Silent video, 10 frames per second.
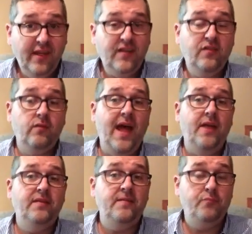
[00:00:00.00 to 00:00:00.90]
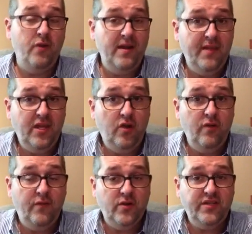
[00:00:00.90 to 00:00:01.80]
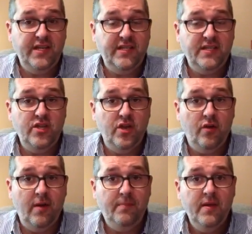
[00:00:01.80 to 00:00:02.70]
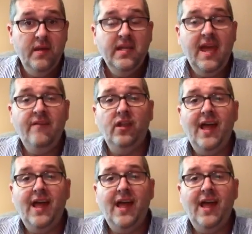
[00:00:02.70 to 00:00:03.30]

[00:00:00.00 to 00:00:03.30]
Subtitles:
gets around to some pretty big universities in Europe, gave a